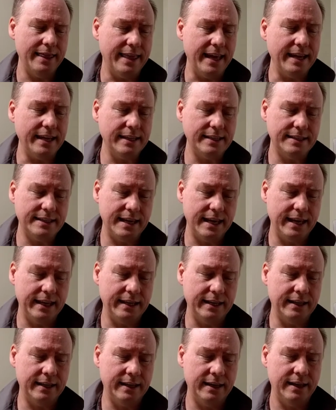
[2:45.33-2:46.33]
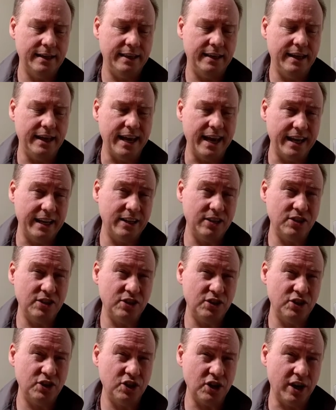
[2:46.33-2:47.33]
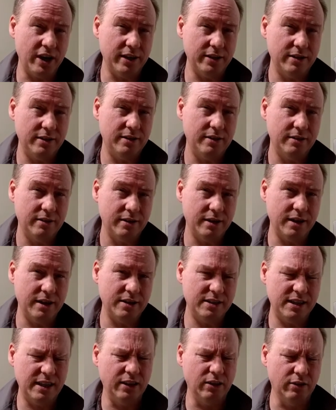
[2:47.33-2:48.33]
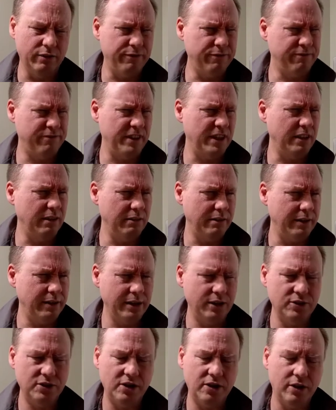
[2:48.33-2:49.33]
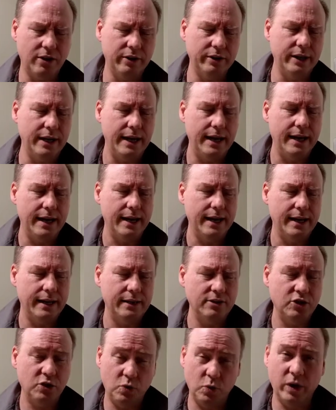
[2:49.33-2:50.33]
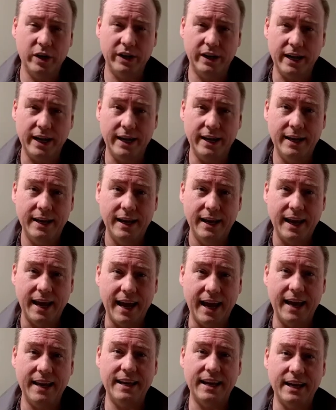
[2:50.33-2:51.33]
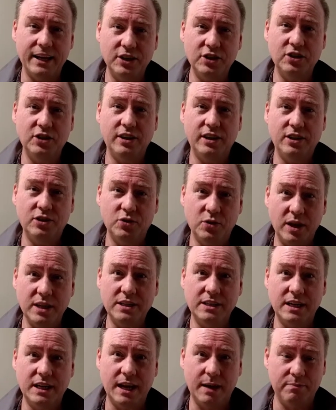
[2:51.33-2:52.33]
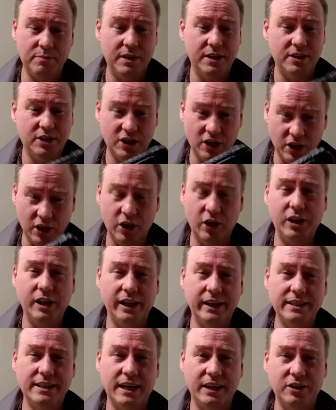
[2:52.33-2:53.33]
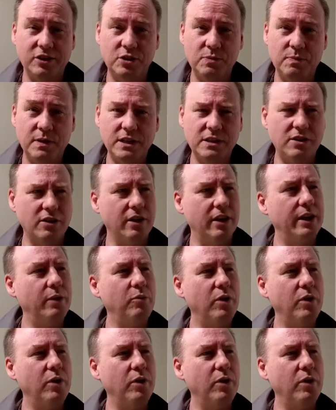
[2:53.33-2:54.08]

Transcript: They had taken the X-Shot, single fill, I think it's called, squirt gun, and actually dressed it up to look like Deckard's pistol.